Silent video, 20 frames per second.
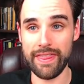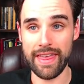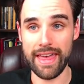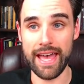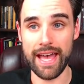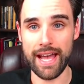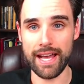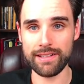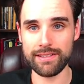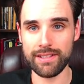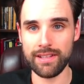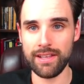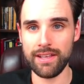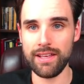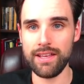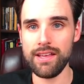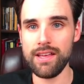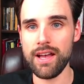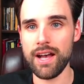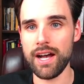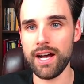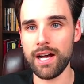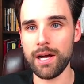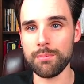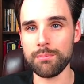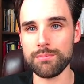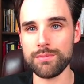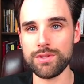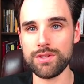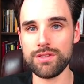that,
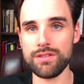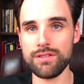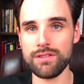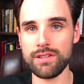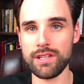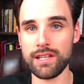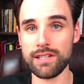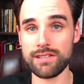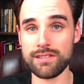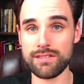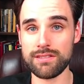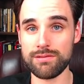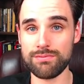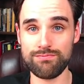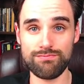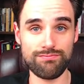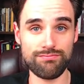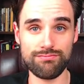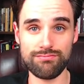it's